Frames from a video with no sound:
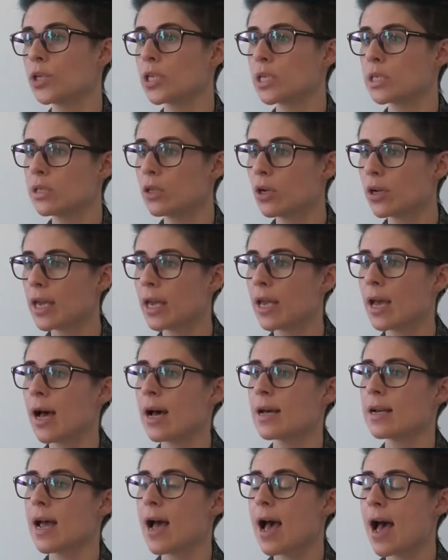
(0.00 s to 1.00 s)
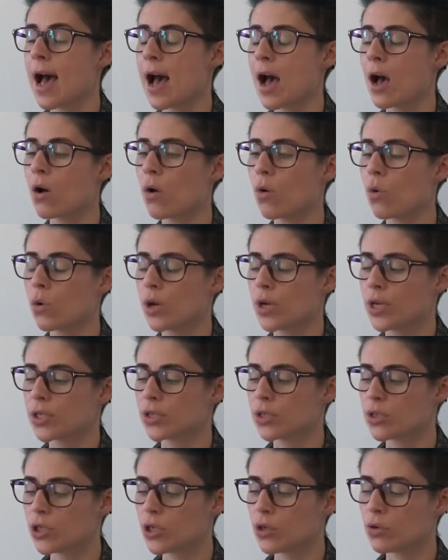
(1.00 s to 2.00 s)
which is looking at how
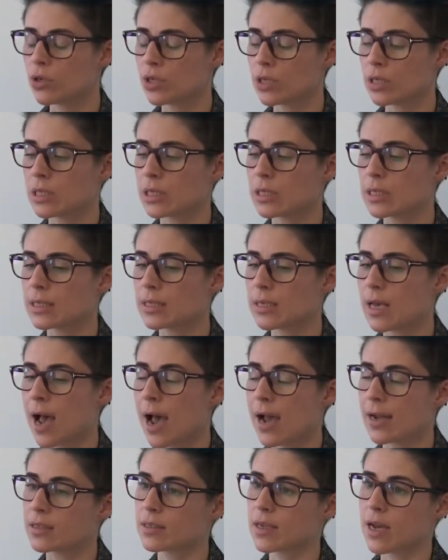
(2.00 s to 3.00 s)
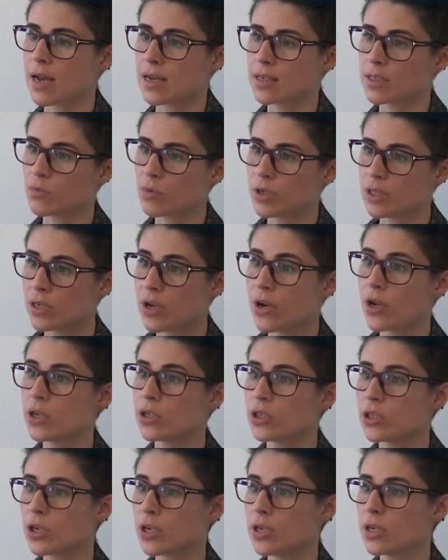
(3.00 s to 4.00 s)
students act as
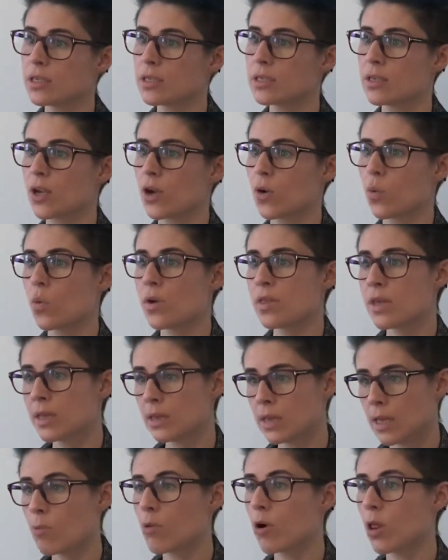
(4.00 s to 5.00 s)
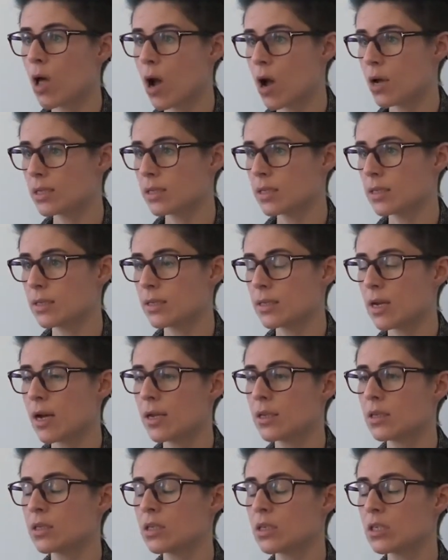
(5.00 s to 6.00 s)
researchers within liberal arts and
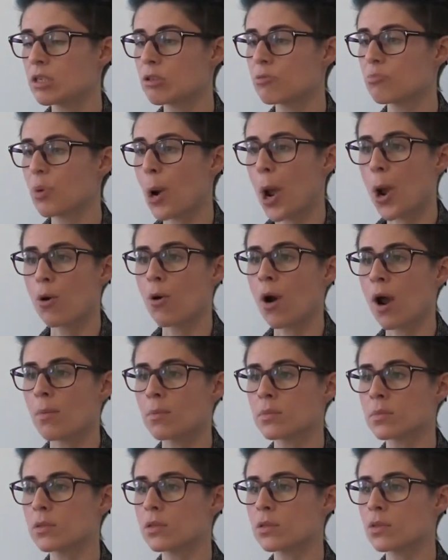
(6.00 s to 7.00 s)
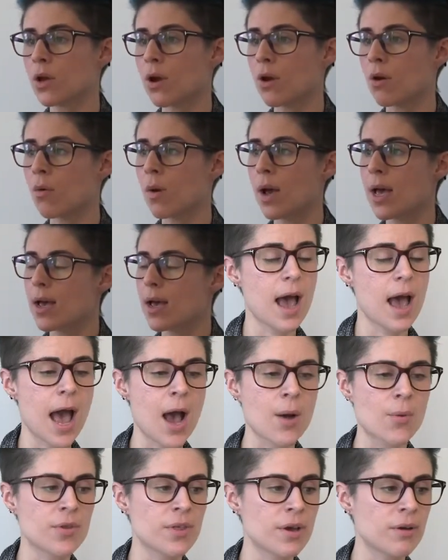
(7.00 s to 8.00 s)
sciences programmes. So
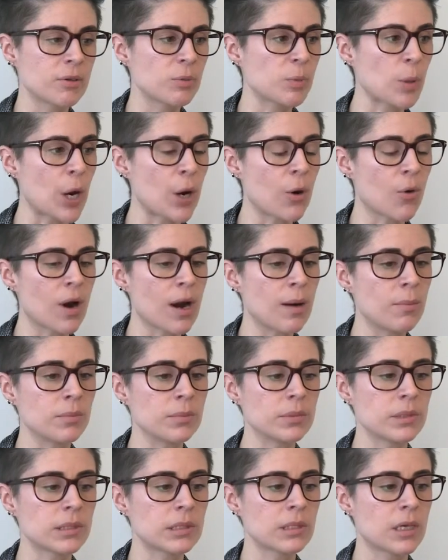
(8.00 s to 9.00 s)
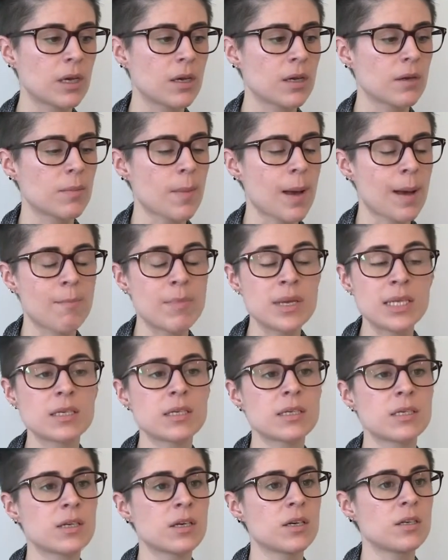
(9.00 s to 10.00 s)
how are those programmes
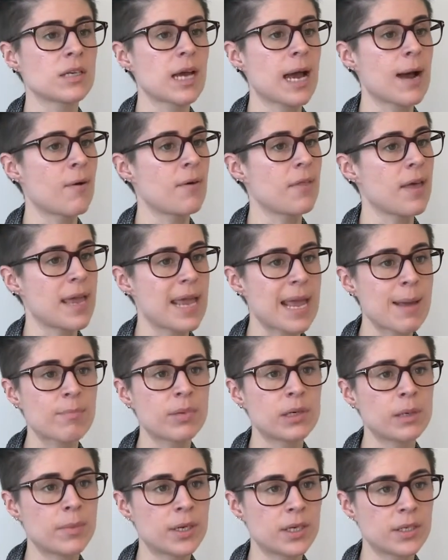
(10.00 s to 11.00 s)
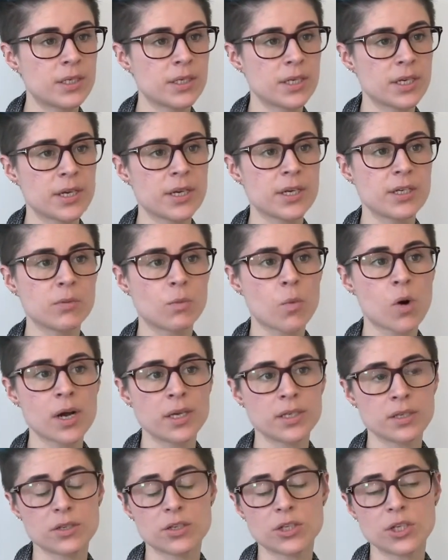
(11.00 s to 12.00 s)
administered, how are they implemented,
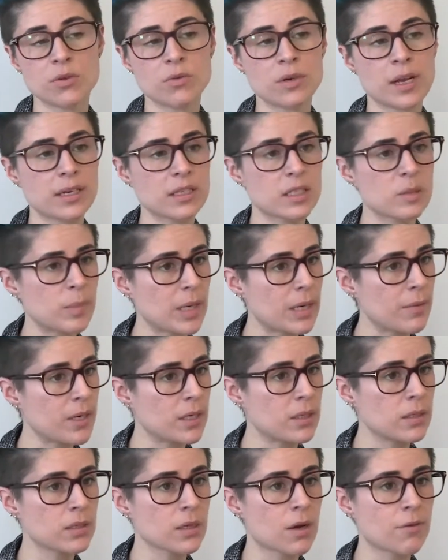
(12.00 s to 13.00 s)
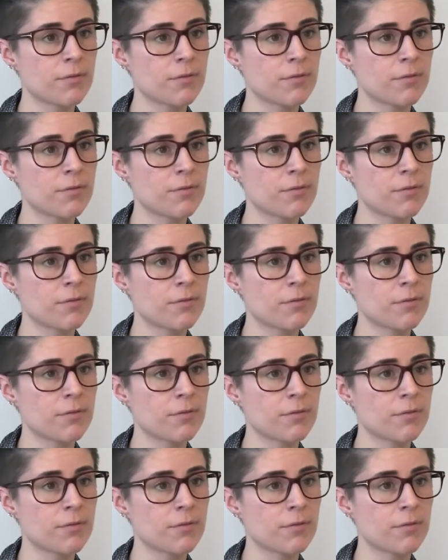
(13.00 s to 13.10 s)
what is the student experience